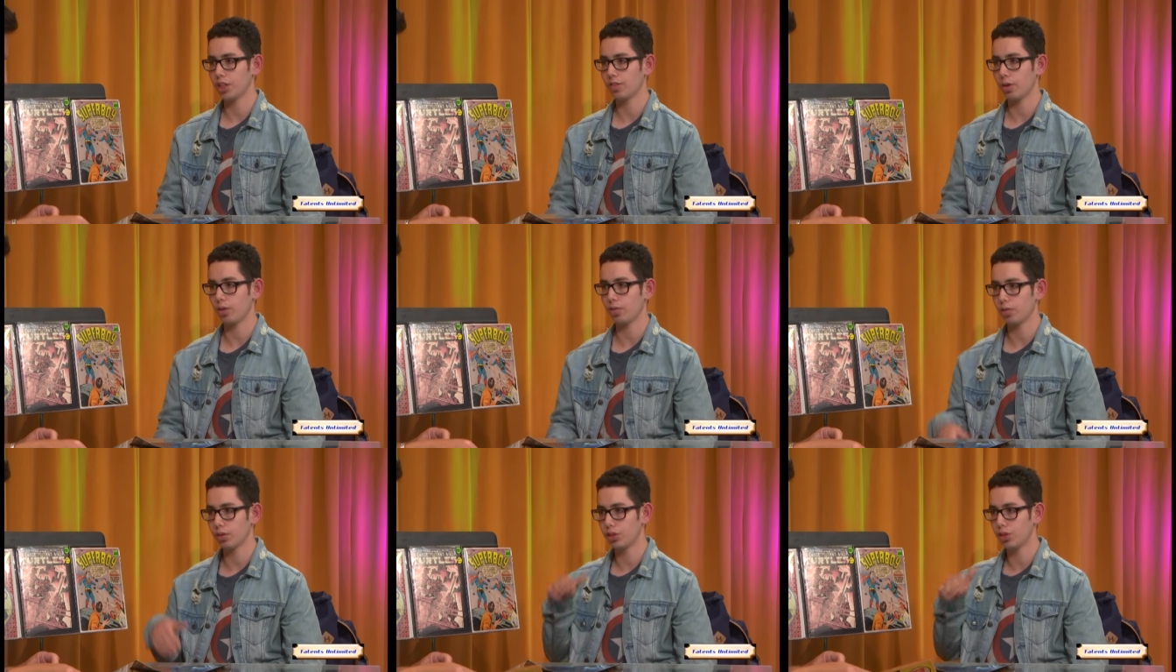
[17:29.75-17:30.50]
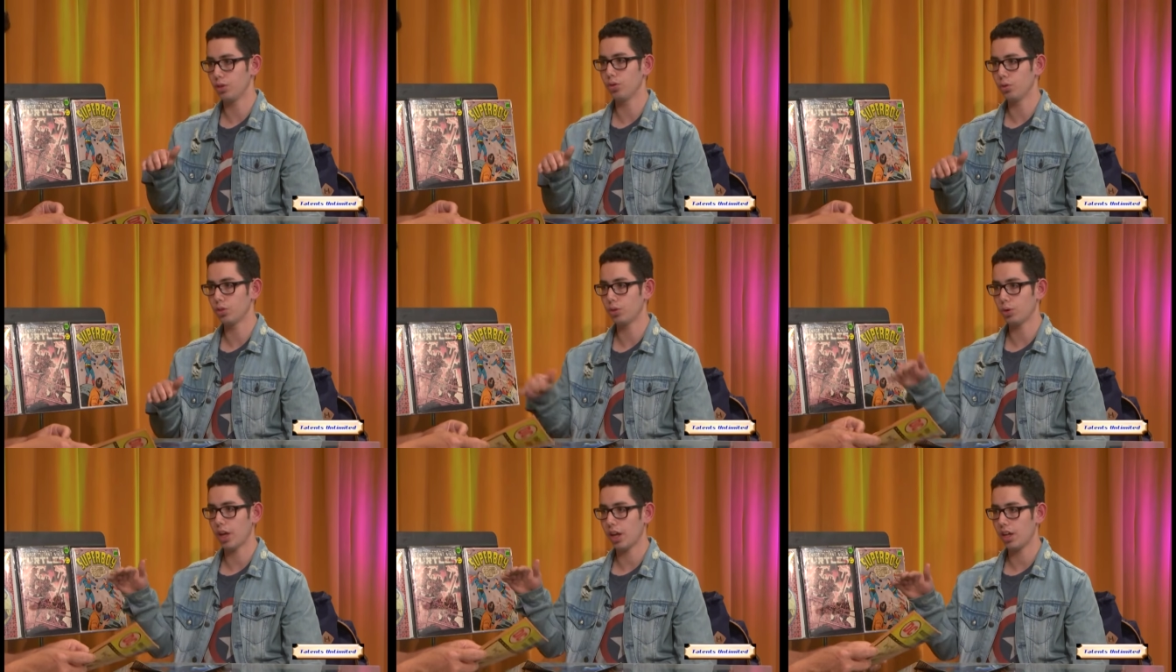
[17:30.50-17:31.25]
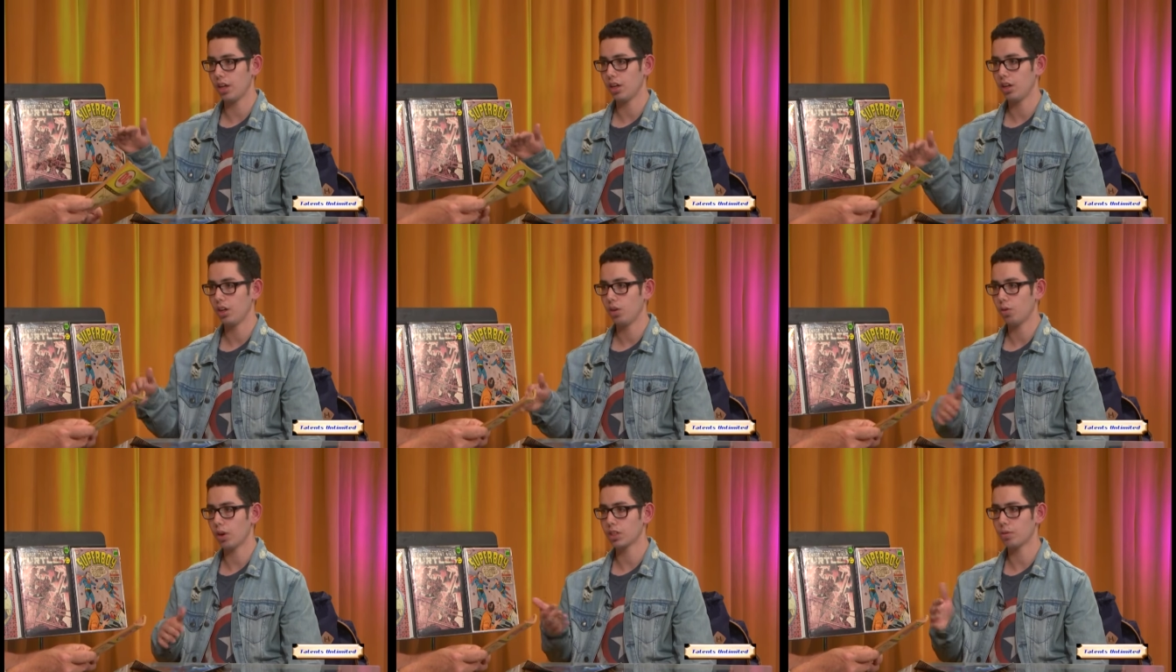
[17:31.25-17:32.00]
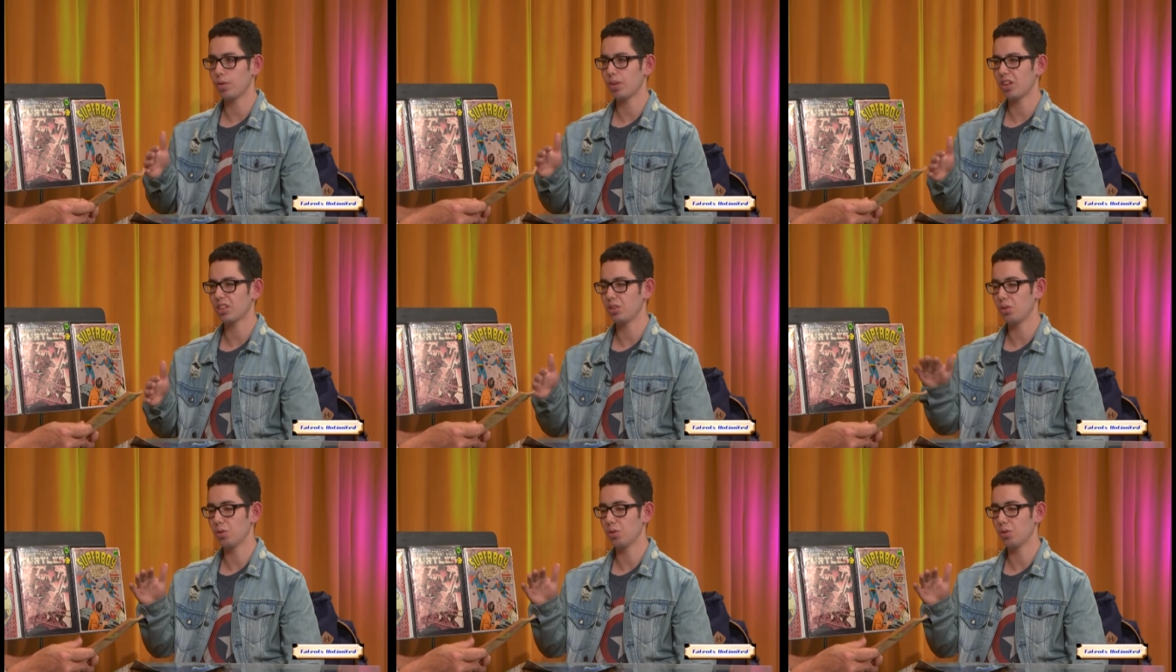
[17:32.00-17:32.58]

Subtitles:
of anywhere from a 2 to an 8, or I'd say maybe a 2